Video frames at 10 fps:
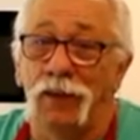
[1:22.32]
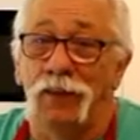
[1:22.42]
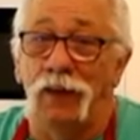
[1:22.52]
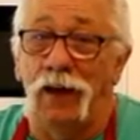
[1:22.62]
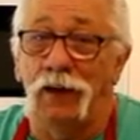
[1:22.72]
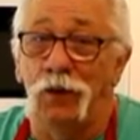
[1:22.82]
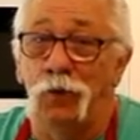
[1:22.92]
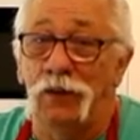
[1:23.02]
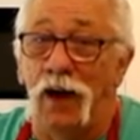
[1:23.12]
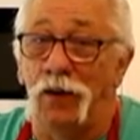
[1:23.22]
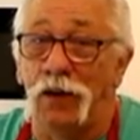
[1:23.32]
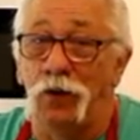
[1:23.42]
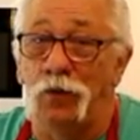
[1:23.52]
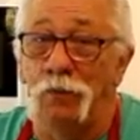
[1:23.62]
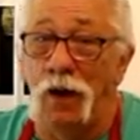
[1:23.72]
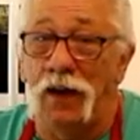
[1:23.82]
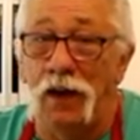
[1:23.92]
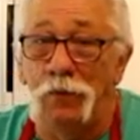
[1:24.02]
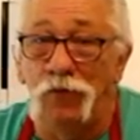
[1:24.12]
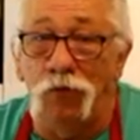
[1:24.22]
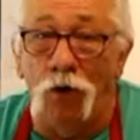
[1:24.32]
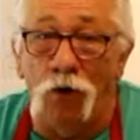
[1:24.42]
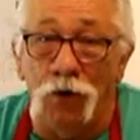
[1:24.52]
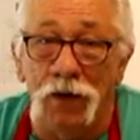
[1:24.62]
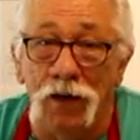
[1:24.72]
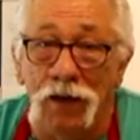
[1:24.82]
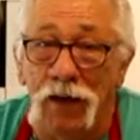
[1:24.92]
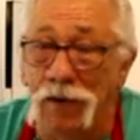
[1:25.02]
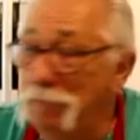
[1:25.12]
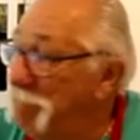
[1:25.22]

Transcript: Thank you. We're down here in Miami, Florida again.